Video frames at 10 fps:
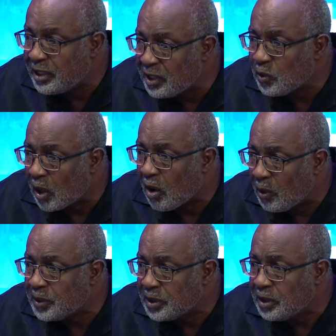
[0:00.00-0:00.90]
it into a
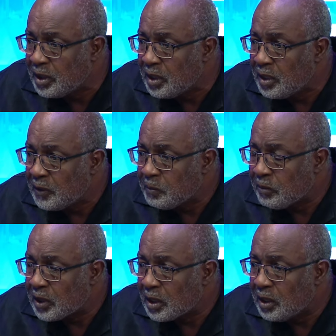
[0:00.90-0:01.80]
county.
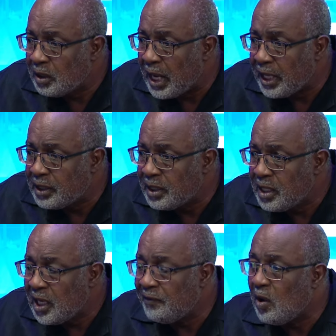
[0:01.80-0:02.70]
Right?
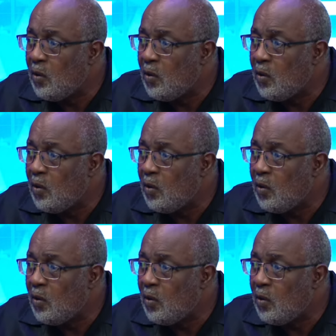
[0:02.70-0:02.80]
Yeah. If they